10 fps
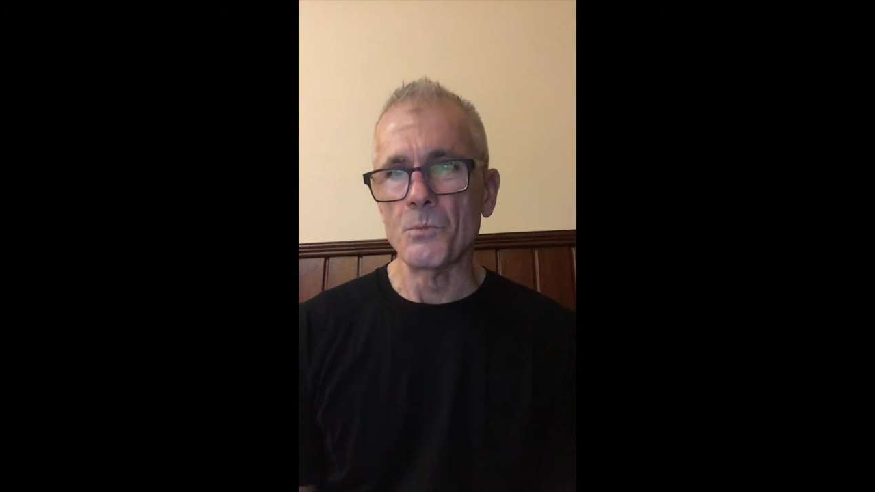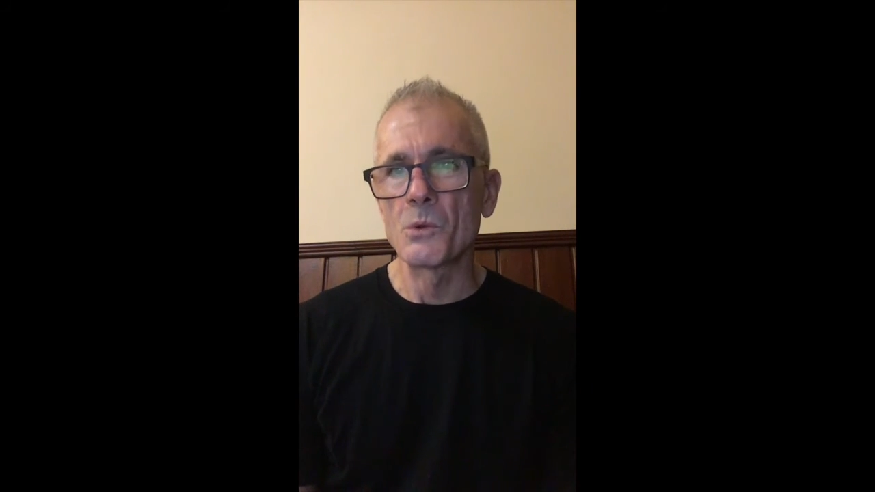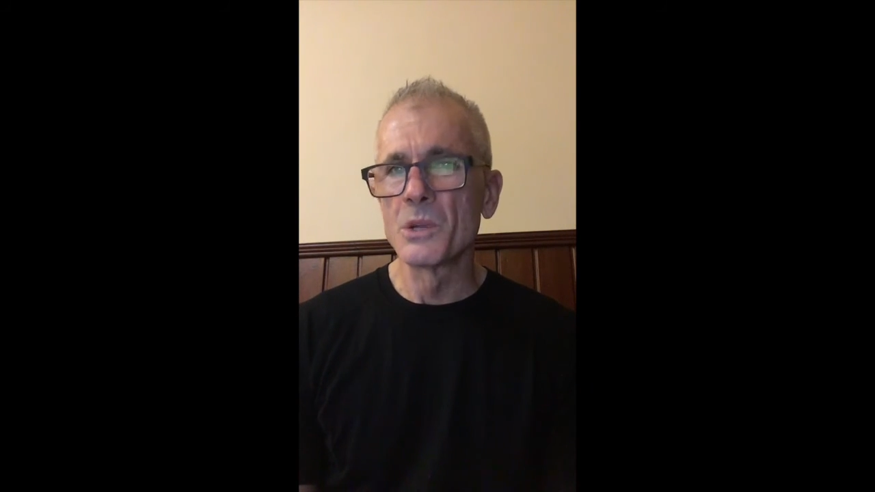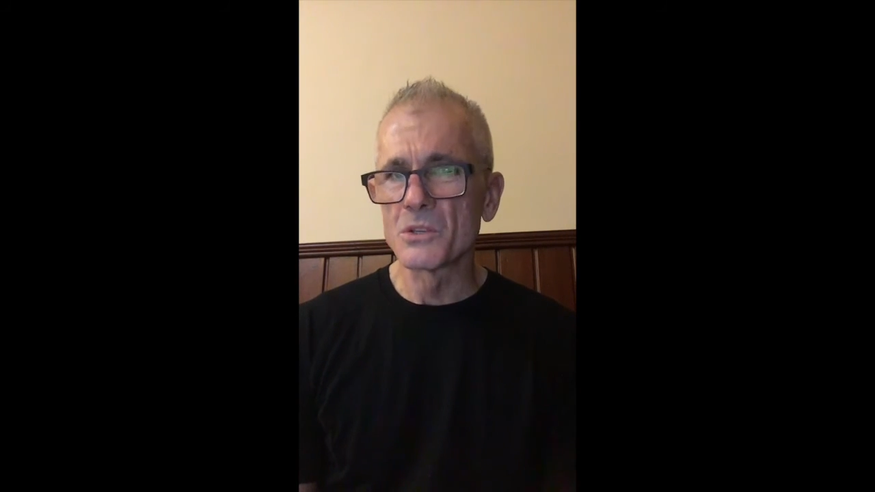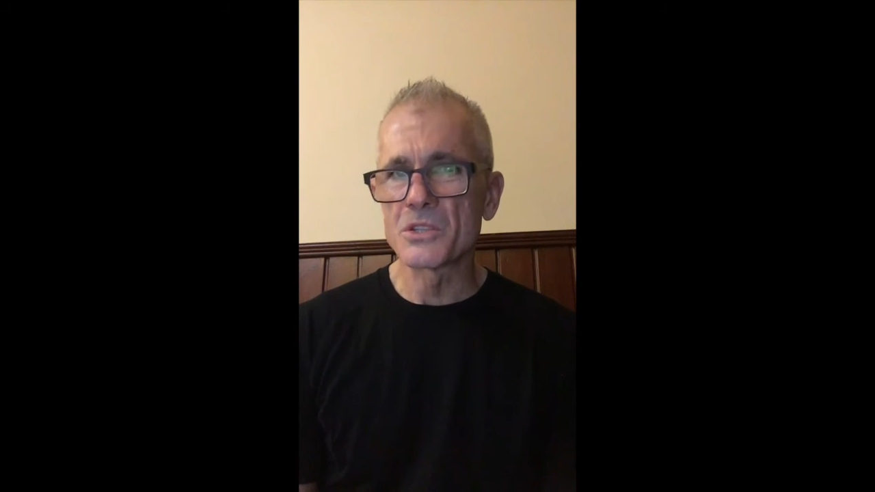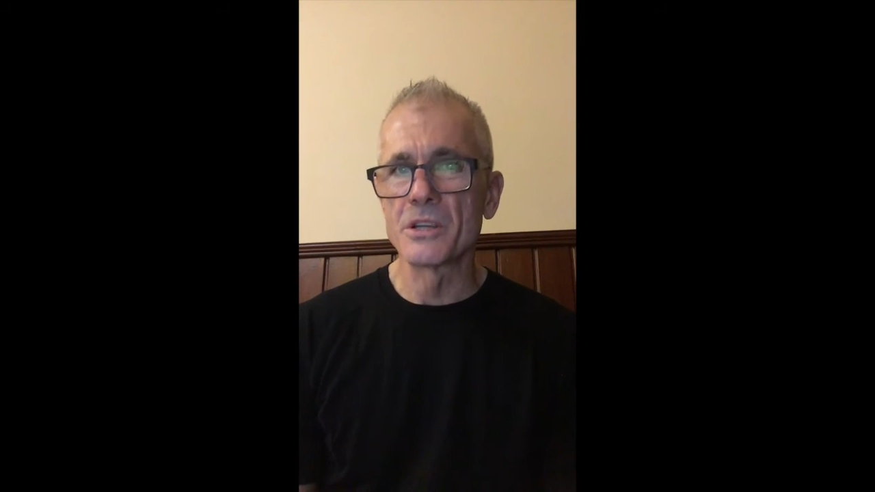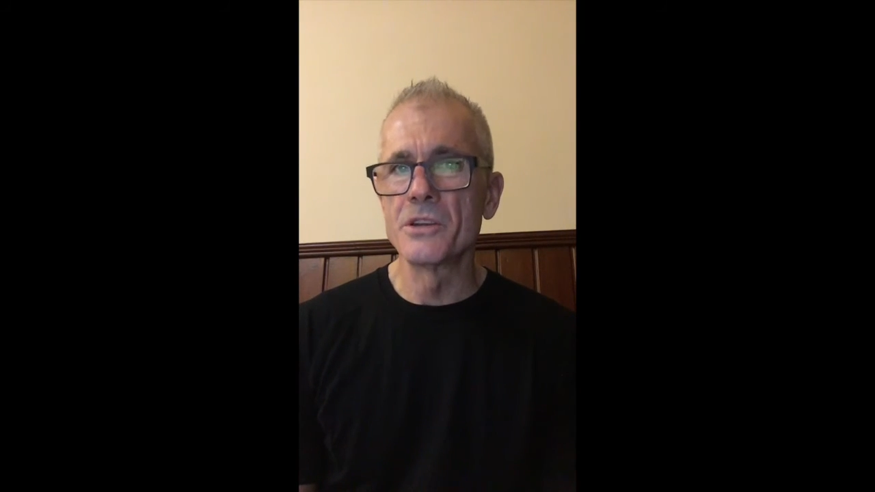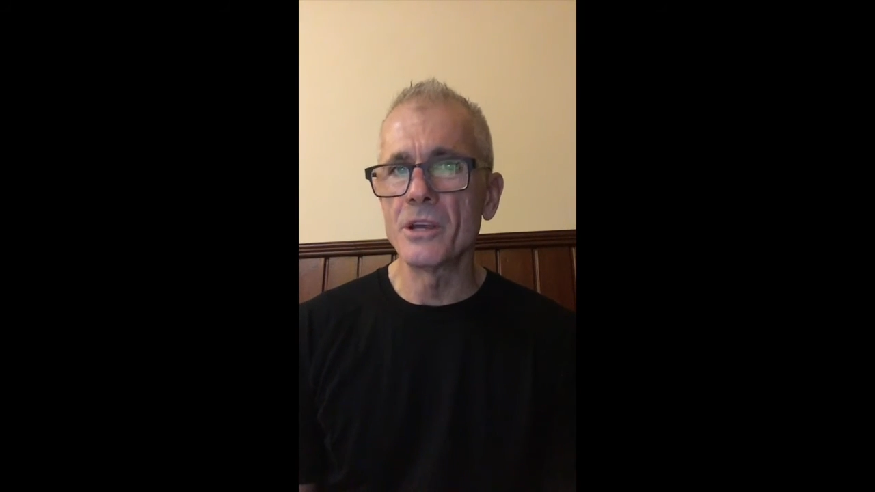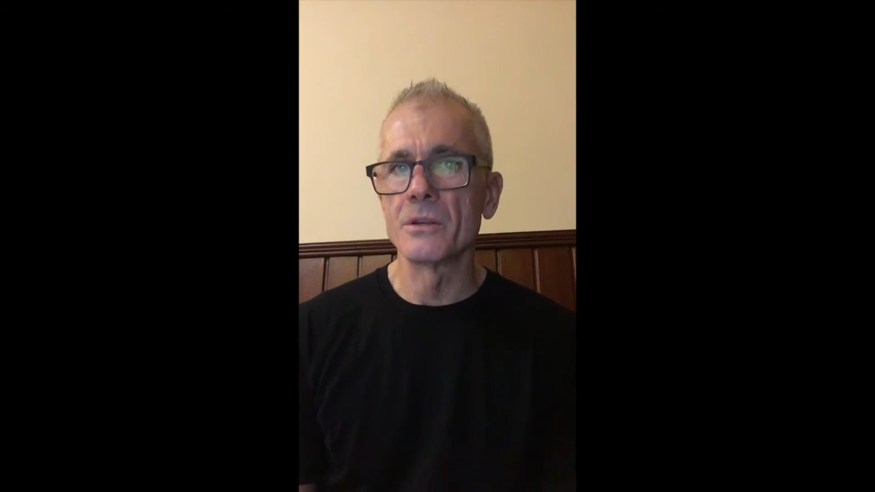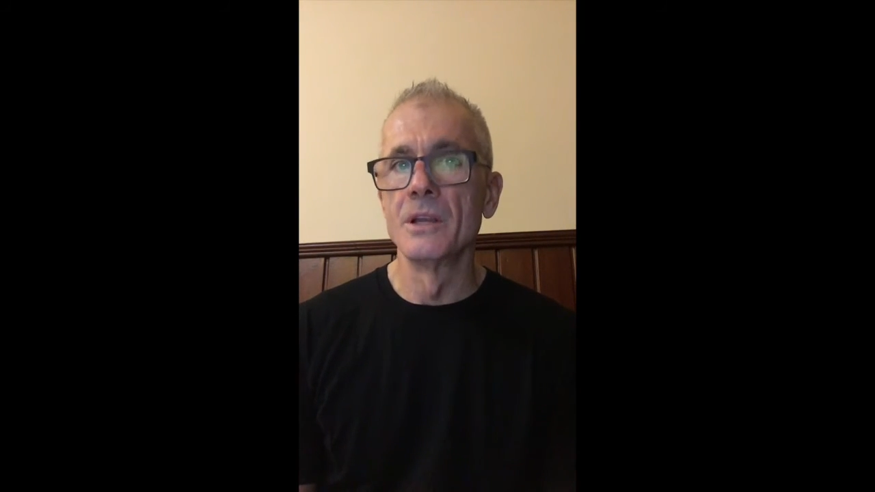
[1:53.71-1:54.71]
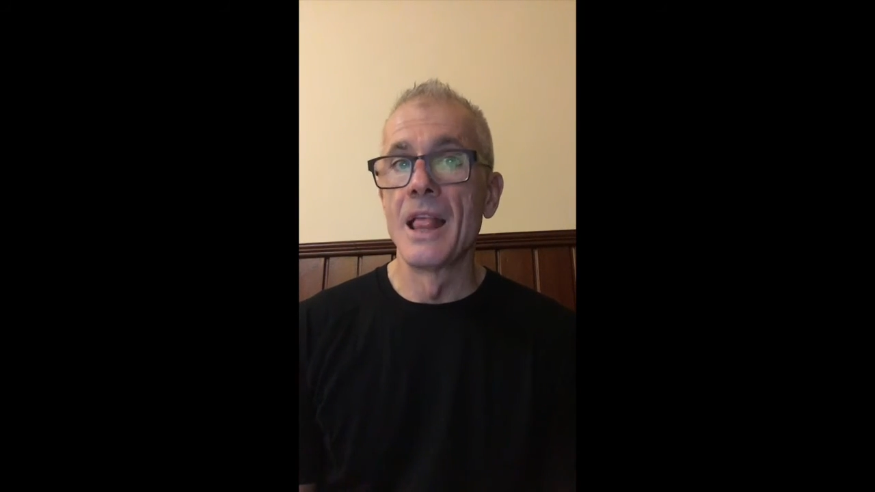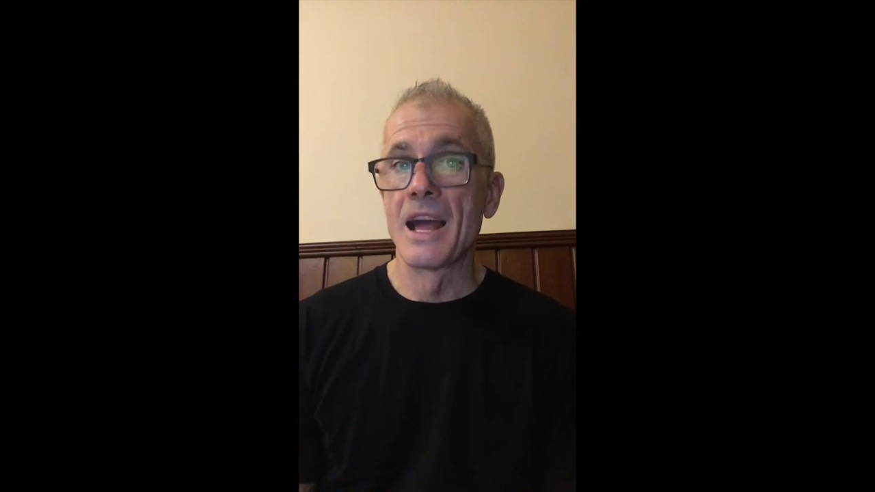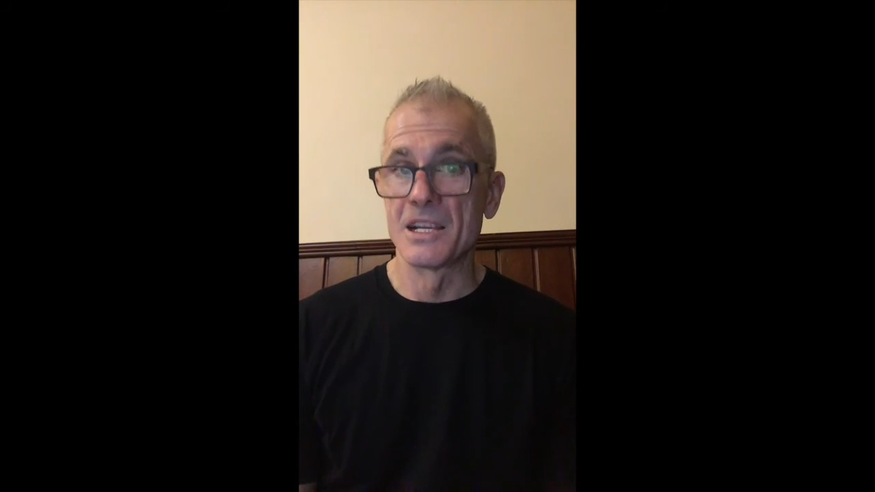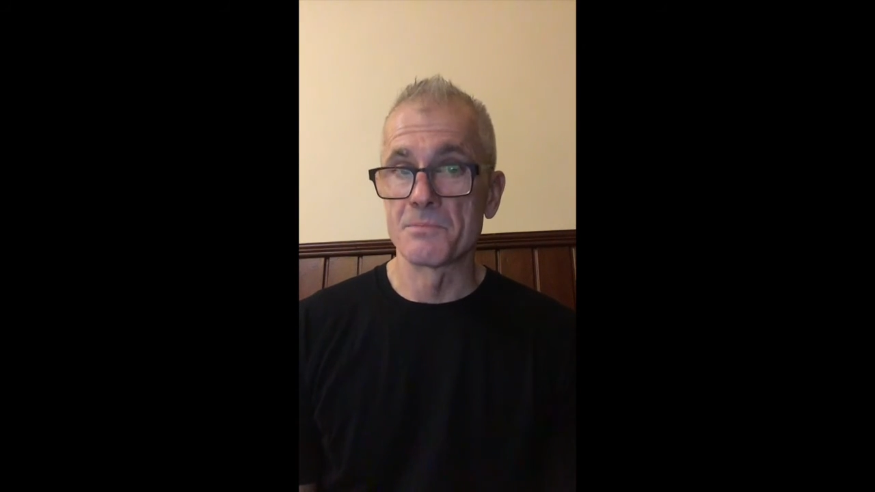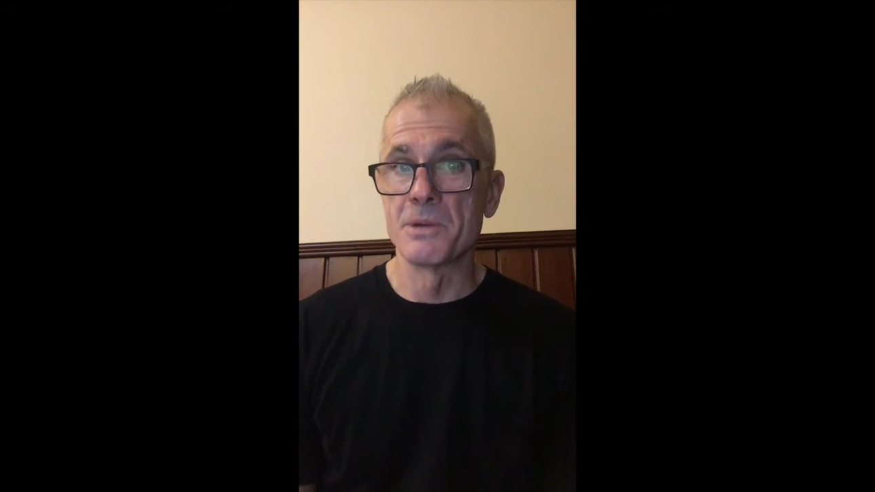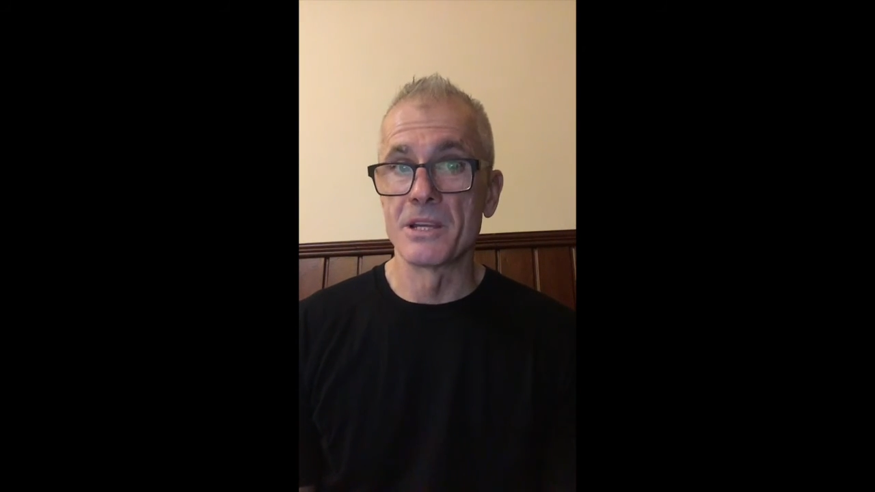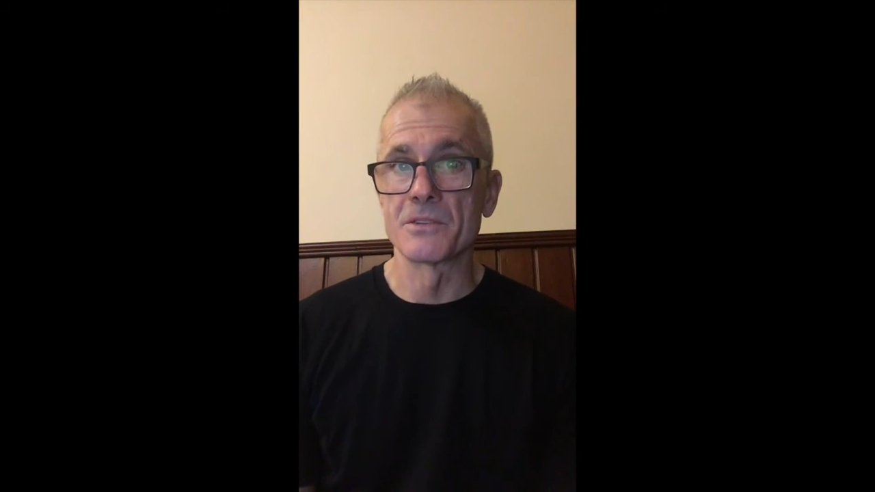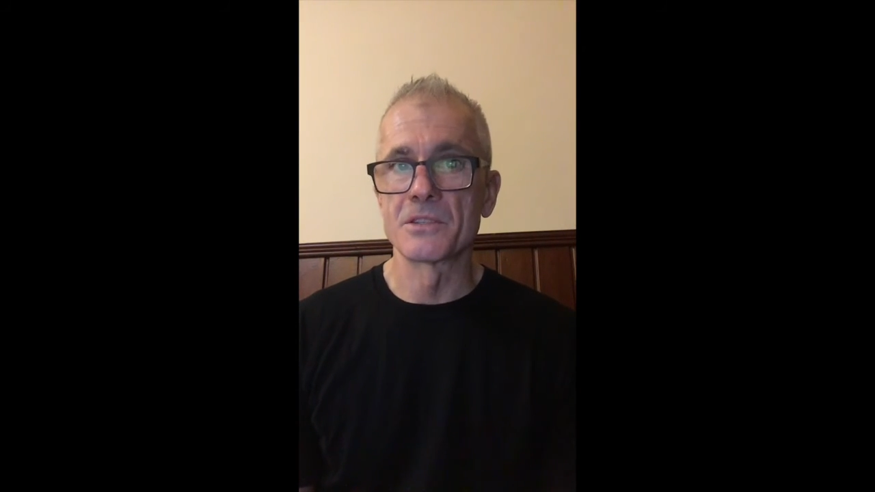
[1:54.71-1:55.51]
We also know us males